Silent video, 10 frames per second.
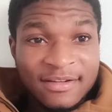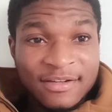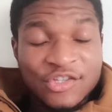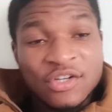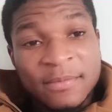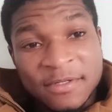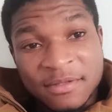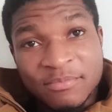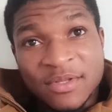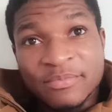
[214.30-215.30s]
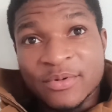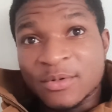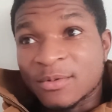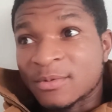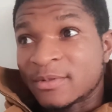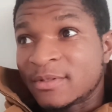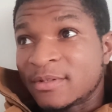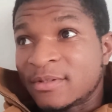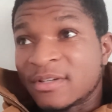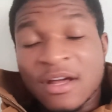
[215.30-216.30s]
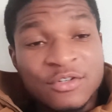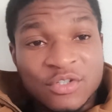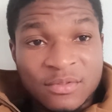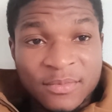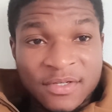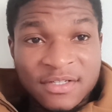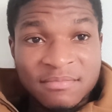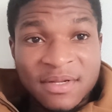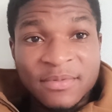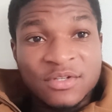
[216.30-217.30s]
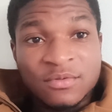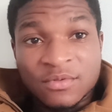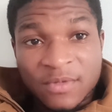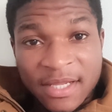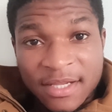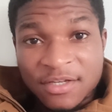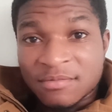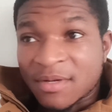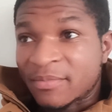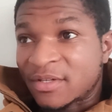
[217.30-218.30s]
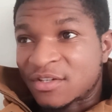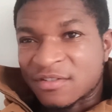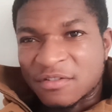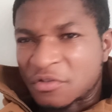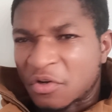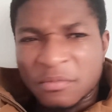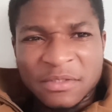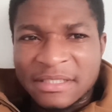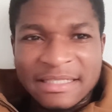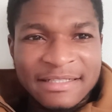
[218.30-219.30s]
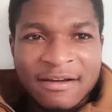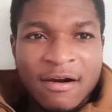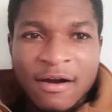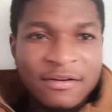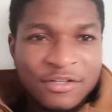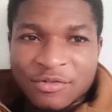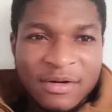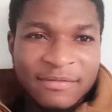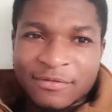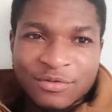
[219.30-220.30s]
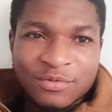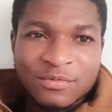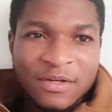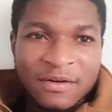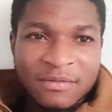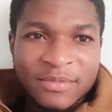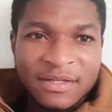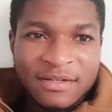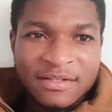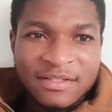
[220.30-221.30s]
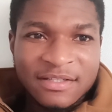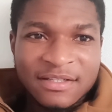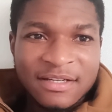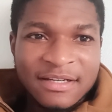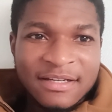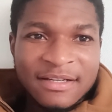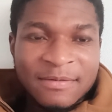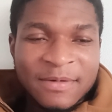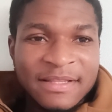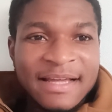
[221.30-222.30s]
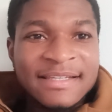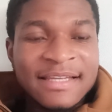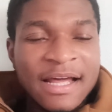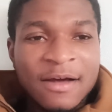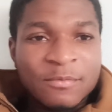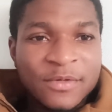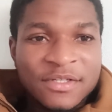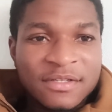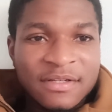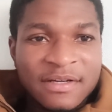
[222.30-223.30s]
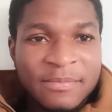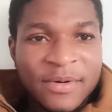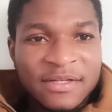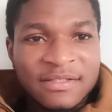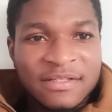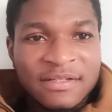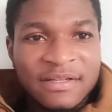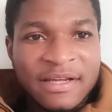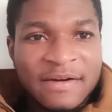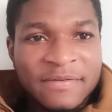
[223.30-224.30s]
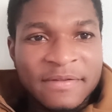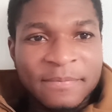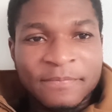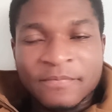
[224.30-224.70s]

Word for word: Some other people, not so much. Maybe due to age, maybe just normally they can't drive for too long because, well, that's how much their capacity can carry them.